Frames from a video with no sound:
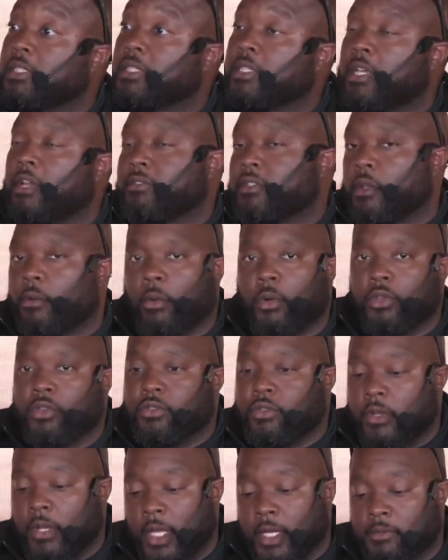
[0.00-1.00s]
Obviously, I won't use their
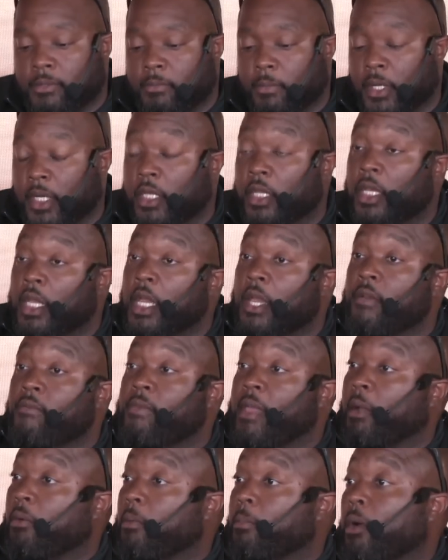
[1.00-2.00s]
names, but they
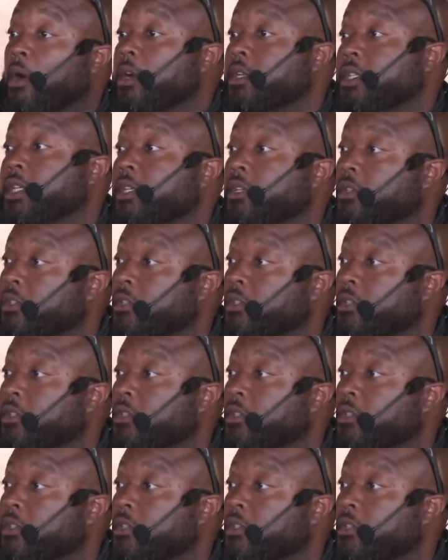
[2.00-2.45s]
were bartenders.